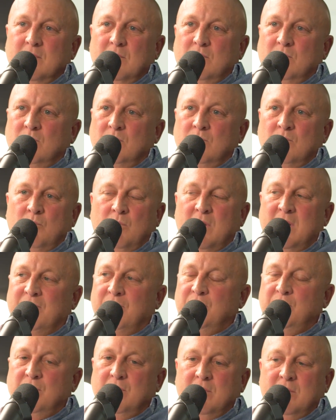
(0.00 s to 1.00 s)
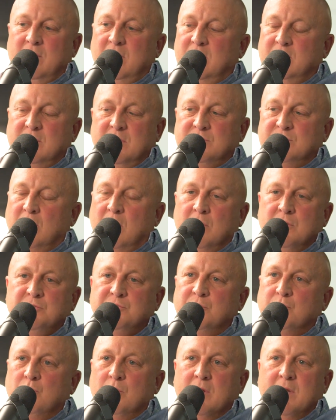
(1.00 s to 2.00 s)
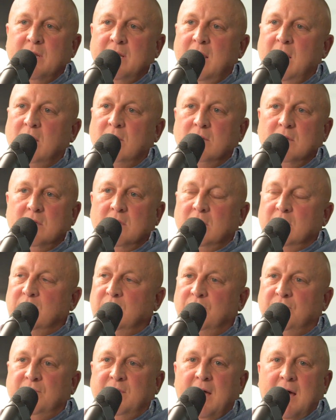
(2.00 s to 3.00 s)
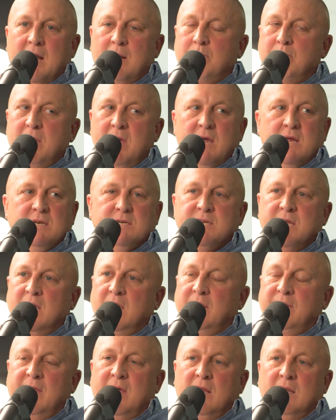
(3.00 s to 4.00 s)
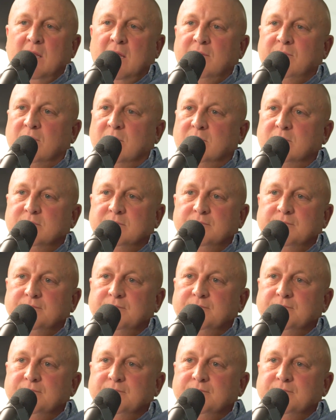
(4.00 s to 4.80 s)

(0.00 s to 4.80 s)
You know, whatever as hard as you're working now, you've got to maintain that level.